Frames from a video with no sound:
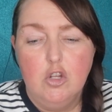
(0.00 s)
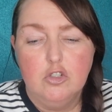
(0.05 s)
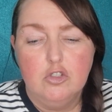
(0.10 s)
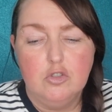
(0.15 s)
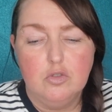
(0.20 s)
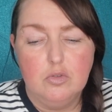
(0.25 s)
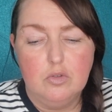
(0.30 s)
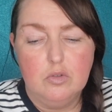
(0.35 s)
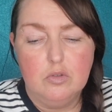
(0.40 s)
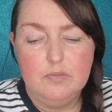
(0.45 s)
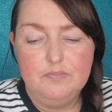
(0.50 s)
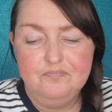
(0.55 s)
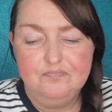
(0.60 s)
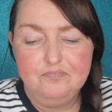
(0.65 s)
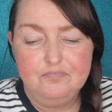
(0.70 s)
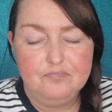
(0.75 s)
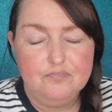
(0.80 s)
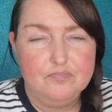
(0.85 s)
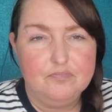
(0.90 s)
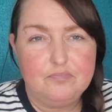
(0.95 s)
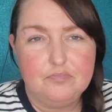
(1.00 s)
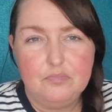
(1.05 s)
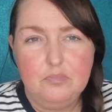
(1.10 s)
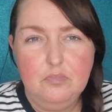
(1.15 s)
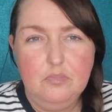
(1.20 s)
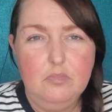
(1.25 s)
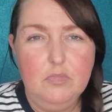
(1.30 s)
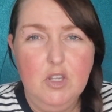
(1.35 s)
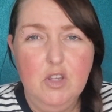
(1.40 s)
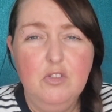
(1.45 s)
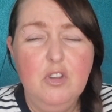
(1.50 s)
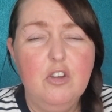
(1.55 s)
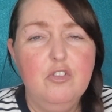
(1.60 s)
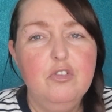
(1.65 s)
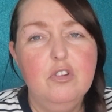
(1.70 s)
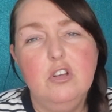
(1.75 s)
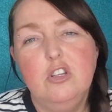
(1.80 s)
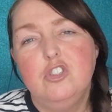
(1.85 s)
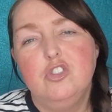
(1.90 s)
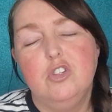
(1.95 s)
So, not
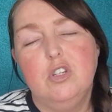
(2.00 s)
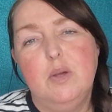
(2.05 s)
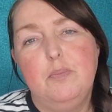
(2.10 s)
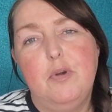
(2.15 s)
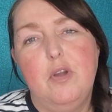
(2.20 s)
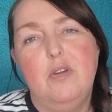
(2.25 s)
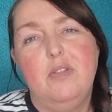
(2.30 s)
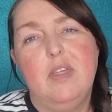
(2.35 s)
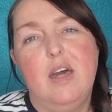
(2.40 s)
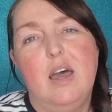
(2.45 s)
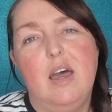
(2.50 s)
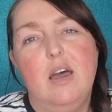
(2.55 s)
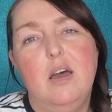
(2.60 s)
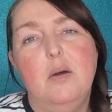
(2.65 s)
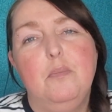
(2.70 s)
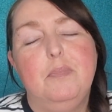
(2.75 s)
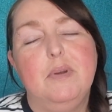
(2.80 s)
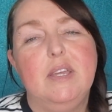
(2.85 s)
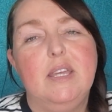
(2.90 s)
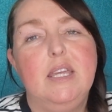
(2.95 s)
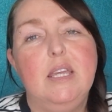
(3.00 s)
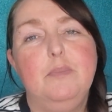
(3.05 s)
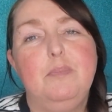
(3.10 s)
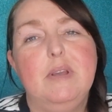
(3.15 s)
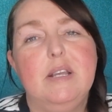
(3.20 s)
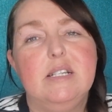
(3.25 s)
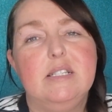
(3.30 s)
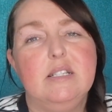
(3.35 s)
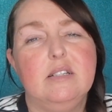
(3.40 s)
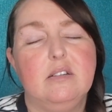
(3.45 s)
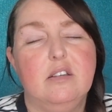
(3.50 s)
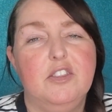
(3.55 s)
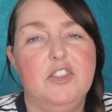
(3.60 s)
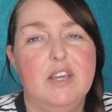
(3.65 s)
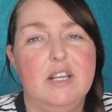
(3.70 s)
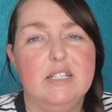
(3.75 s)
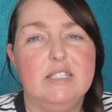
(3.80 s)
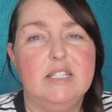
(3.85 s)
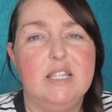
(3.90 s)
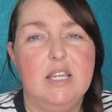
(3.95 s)
really sure about that. But he basically
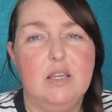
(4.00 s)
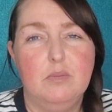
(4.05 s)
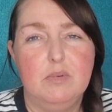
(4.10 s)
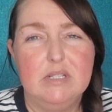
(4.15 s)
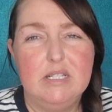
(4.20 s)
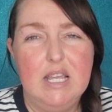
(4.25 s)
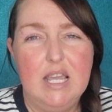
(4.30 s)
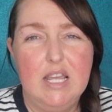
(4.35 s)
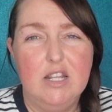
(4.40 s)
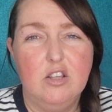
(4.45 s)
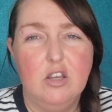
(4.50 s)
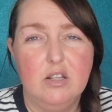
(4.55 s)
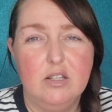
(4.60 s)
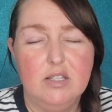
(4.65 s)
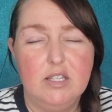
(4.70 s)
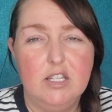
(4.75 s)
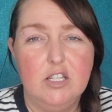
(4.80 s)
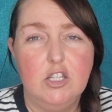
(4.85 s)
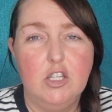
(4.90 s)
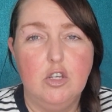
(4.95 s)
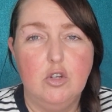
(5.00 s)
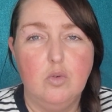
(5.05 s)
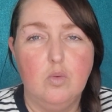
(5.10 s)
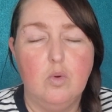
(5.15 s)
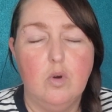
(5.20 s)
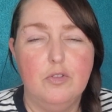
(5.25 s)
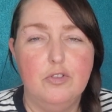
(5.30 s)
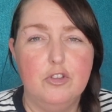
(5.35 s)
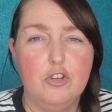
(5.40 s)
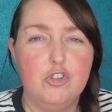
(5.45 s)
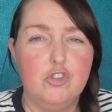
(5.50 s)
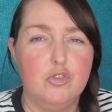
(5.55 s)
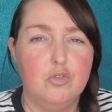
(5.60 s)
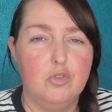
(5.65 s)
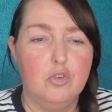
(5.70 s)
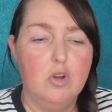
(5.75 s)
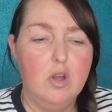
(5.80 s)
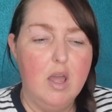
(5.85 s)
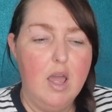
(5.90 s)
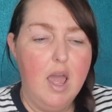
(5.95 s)
thinks that he was headhunted to go on the
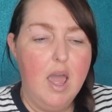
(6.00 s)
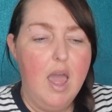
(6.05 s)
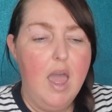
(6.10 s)
show.